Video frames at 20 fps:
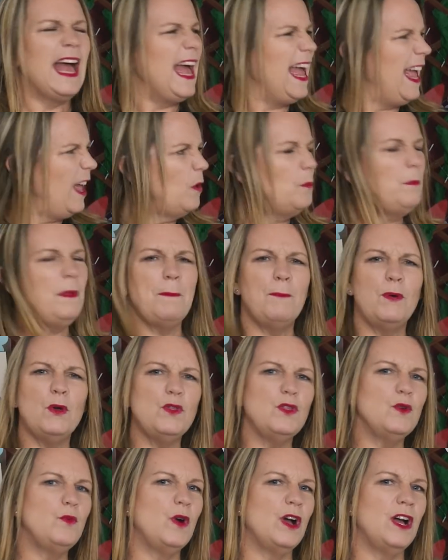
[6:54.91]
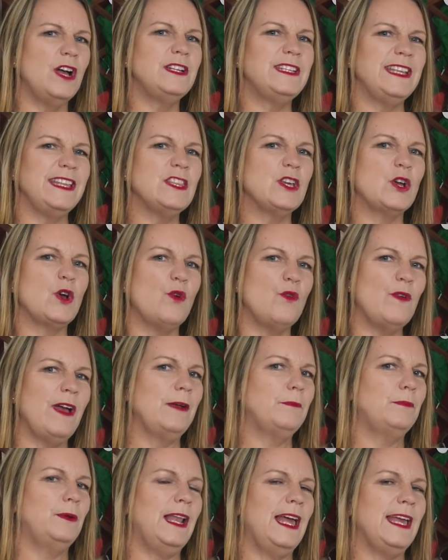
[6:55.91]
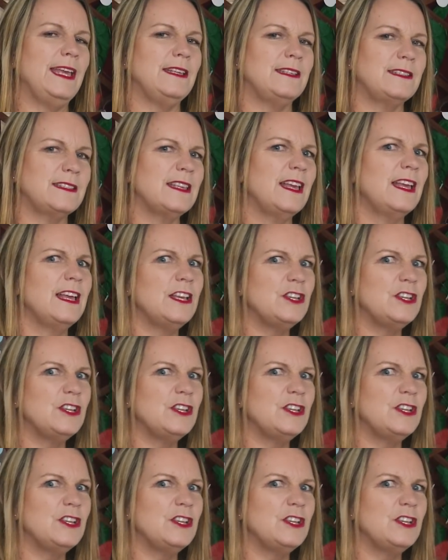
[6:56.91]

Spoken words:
Help me put the word in the correct place.